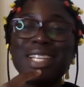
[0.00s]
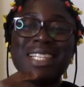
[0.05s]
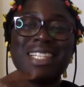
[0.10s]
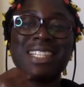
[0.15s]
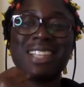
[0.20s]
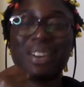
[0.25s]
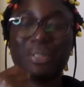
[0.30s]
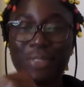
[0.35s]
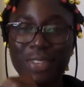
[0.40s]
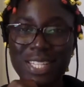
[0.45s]

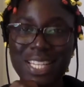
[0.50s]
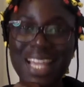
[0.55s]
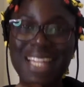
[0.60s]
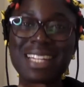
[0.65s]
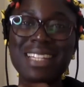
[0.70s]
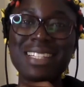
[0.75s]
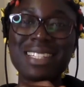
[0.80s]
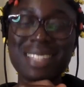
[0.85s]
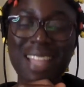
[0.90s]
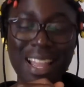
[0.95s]
stuff is at
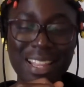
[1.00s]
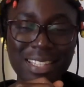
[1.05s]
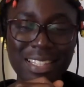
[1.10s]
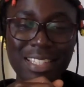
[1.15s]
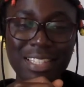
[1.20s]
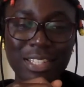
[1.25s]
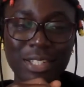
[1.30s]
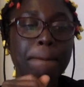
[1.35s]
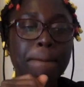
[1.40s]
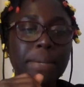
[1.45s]
a
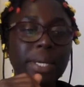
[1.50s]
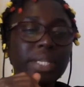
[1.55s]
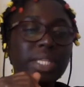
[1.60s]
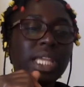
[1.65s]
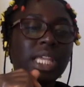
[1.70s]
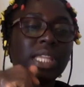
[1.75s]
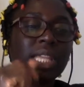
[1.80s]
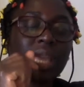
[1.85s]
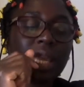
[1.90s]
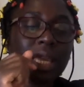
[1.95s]
standstill. But
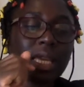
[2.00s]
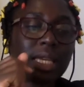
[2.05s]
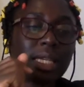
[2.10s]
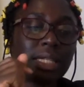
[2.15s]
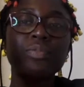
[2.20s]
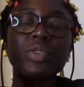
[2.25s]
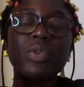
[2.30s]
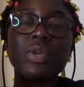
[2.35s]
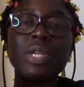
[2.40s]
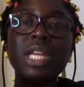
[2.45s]
the thing
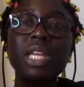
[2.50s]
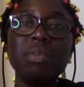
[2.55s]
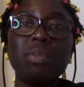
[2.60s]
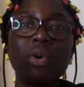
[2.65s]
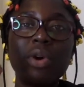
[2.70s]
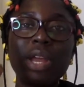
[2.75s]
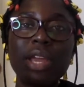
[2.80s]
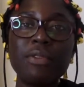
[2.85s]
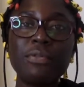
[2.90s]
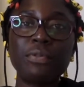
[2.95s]
is, we need
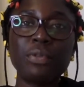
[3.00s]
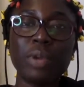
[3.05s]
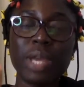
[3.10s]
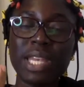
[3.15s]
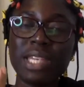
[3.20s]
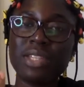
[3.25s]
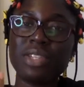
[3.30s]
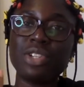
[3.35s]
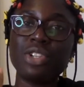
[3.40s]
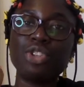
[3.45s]
more
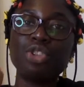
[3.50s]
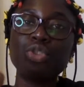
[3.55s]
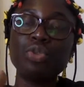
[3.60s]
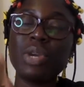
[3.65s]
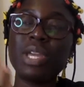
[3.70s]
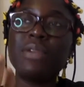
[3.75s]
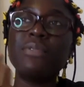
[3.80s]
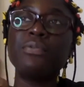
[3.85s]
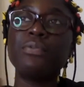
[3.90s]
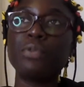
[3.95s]
influencers to
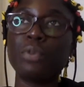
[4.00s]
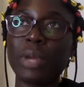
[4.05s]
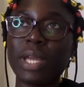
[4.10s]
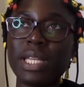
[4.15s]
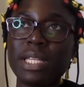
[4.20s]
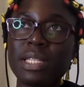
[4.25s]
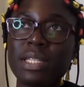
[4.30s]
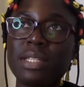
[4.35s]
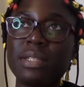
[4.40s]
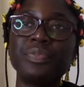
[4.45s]

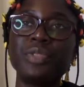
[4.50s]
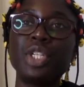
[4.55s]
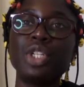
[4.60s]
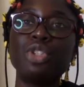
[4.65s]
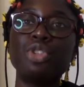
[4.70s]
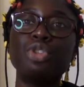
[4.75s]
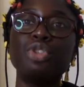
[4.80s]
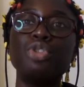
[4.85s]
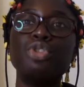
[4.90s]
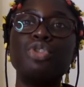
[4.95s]
influence
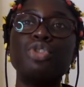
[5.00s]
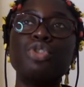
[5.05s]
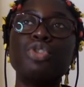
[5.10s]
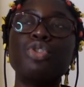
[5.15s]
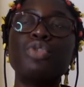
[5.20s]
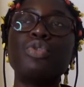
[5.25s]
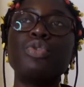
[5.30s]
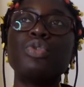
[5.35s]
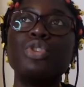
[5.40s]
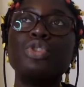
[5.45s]
to
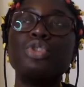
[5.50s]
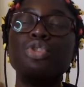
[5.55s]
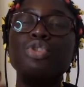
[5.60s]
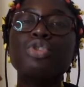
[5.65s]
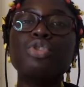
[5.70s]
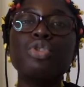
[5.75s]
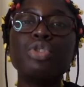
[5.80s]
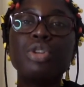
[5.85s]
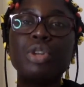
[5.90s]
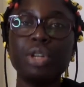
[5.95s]
do to
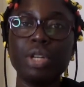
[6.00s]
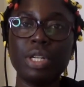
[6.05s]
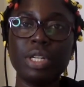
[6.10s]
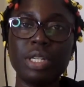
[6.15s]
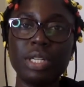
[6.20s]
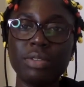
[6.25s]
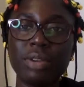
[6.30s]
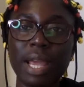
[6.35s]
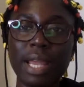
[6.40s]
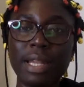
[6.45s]
do
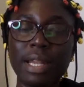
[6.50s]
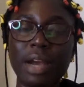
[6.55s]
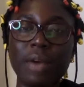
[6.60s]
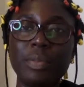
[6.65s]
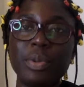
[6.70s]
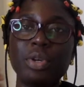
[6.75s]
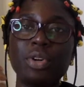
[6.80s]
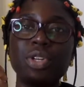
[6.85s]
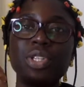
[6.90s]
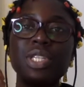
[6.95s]
good right now
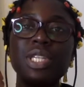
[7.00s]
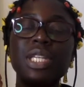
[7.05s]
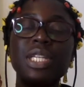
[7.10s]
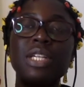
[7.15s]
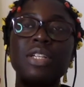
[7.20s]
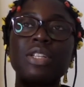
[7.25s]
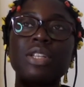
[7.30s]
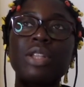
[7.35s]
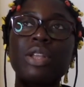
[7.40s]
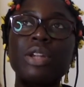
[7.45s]
because
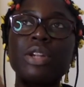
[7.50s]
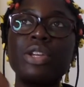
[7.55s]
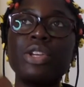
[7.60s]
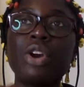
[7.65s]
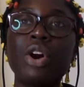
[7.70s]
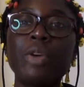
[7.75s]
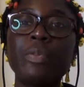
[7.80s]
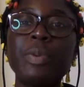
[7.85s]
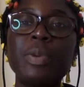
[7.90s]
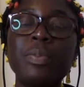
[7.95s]
there's a lot of
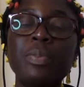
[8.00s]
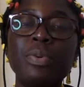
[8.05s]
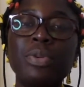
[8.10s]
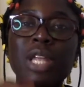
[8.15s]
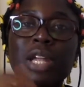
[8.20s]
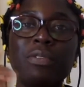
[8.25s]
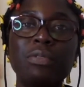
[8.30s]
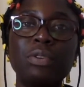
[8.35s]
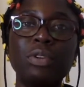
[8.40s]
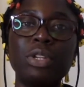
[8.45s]
young people
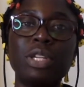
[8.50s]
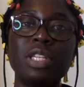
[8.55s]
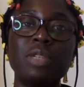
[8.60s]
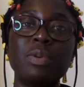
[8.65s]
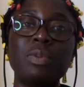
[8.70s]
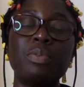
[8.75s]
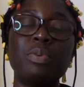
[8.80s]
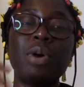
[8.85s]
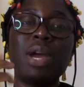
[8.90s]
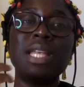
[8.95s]
that follow these
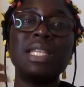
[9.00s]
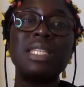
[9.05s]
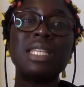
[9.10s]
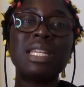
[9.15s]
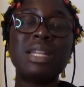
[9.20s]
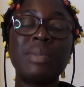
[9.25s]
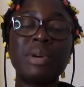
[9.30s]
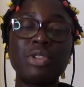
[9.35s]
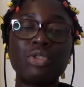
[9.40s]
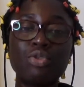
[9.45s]
people and see
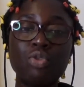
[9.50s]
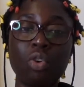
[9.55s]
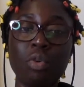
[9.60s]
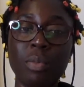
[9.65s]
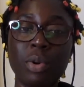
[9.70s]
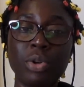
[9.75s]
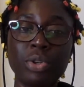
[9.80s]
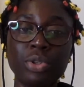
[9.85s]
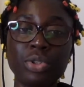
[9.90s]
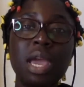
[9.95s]
them as role
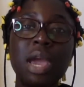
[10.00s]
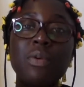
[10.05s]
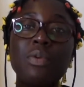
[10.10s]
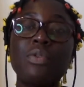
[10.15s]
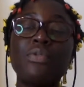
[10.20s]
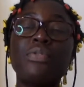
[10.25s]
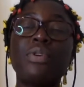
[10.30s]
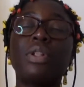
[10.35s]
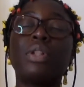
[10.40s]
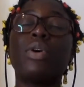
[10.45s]
models and will
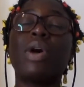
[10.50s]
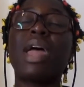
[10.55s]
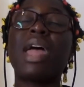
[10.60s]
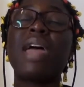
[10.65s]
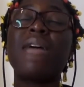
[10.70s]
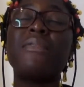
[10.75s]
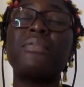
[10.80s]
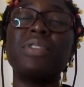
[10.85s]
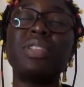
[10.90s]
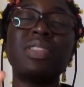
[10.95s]
follow
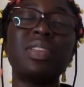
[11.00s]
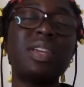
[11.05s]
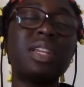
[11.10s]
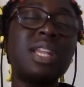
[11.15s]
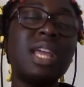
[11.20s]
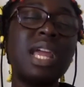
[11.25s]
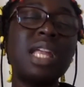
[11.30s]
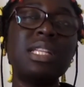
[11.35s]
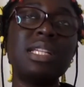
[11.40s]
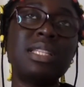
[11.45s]
everything
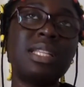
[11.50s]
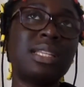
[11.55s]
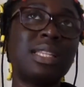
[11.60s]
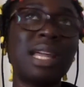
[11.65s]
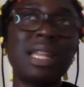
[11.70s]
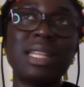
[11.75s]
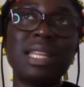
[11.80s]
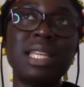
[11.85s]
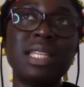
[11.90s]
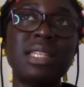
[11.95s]
and anything
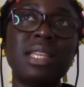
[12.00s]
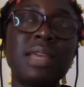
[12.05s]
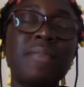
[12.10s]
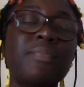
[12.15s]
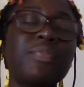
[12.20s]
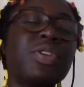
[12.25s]
that they say.